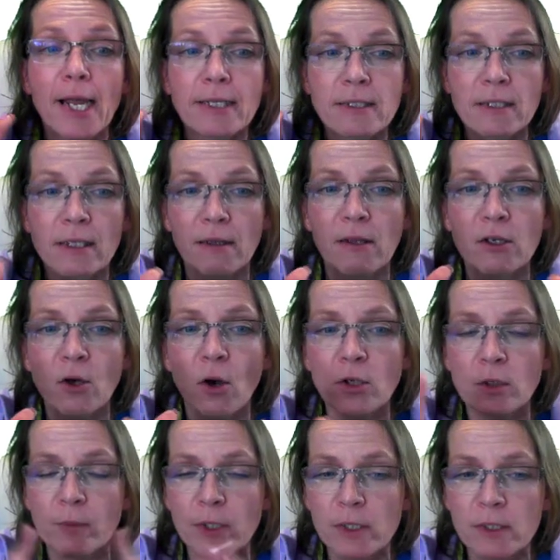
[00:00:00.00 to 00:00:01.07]
Adds
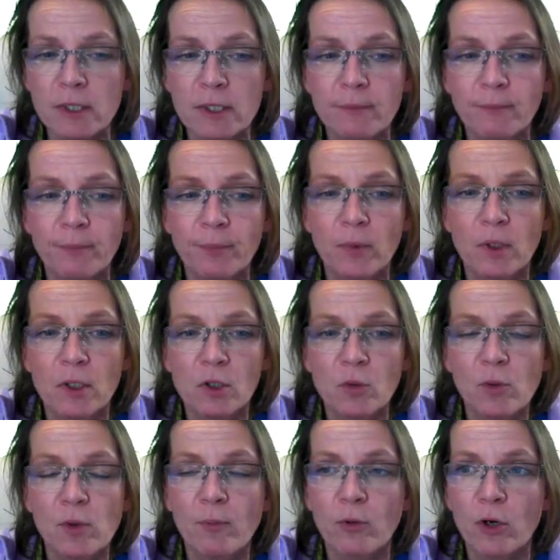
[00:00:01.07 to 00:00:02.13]
the documents
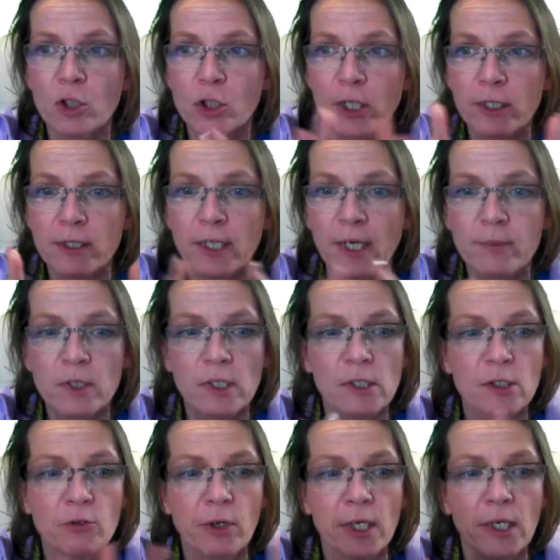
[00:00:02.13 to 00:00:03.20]
to the project,
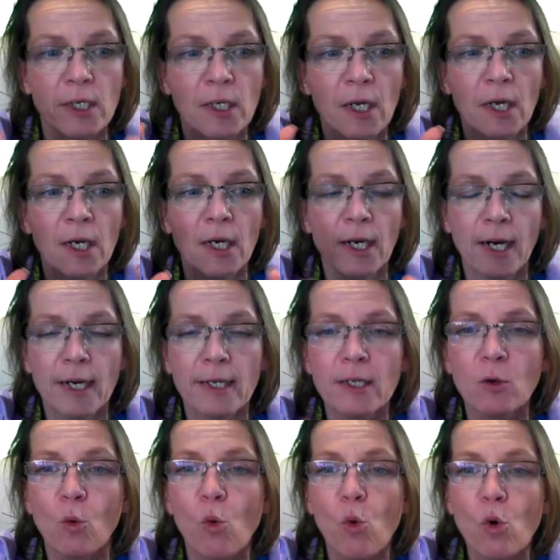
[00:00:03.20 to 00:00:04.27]
same skill training,
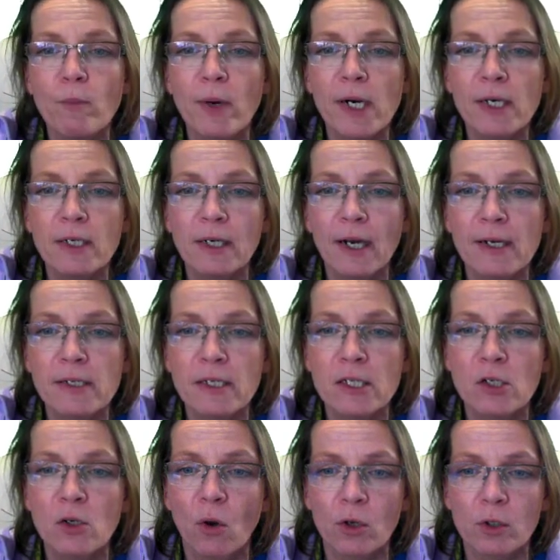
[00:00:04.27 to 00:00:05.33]
and then
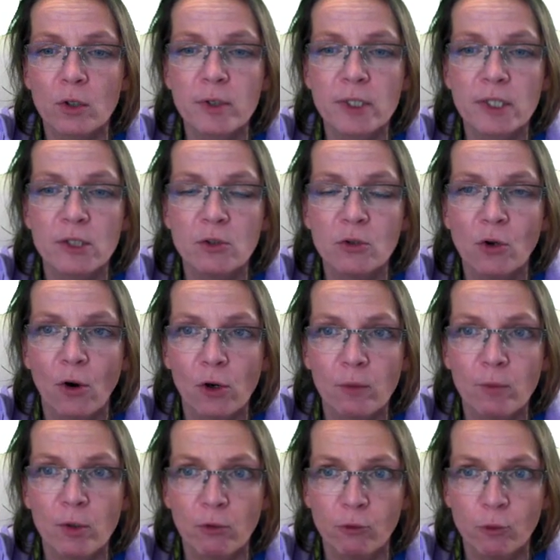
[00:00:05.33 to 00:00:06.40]
organizes documents into
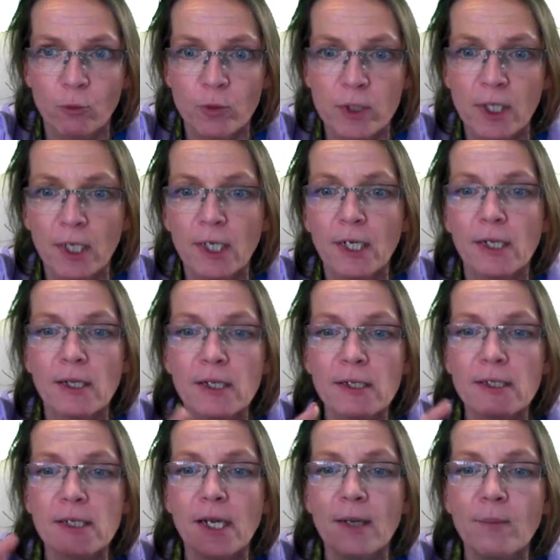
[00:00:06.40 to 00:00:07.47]
document groups.
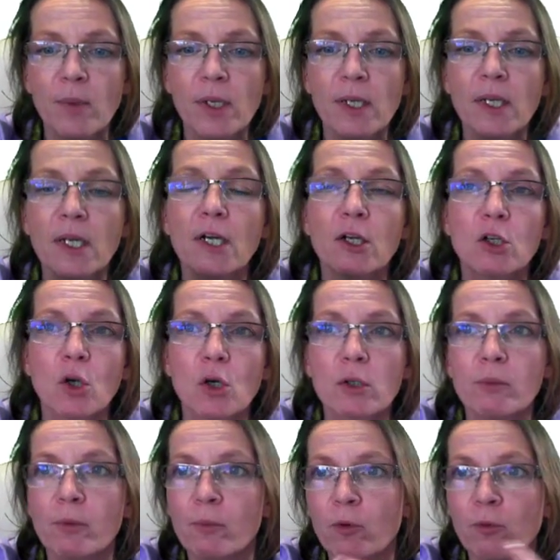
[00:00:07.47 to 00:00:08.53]
These can be
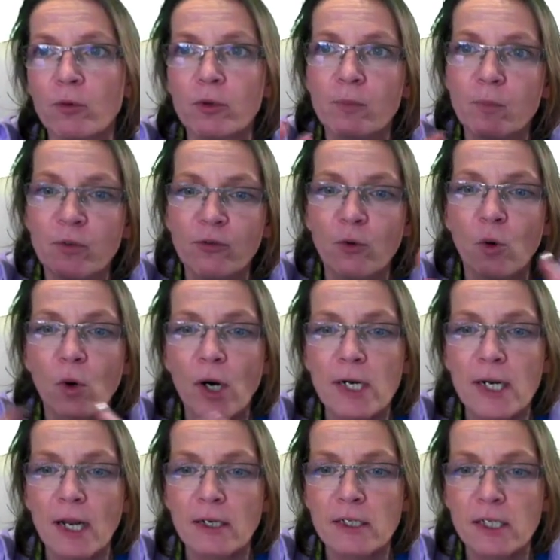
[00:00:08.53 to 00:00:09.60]
document groups
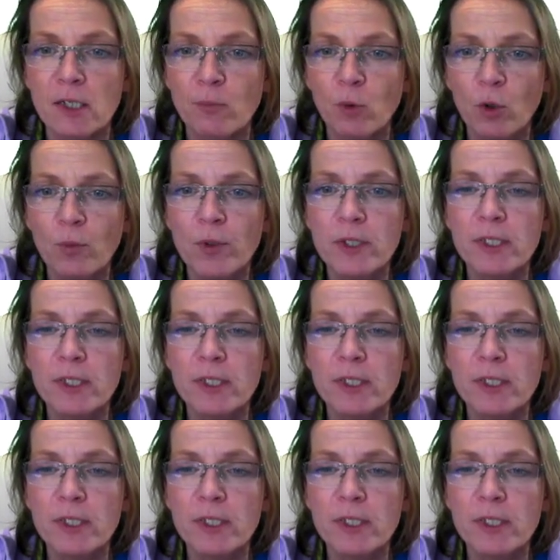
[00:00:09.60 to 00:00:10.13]
for analysis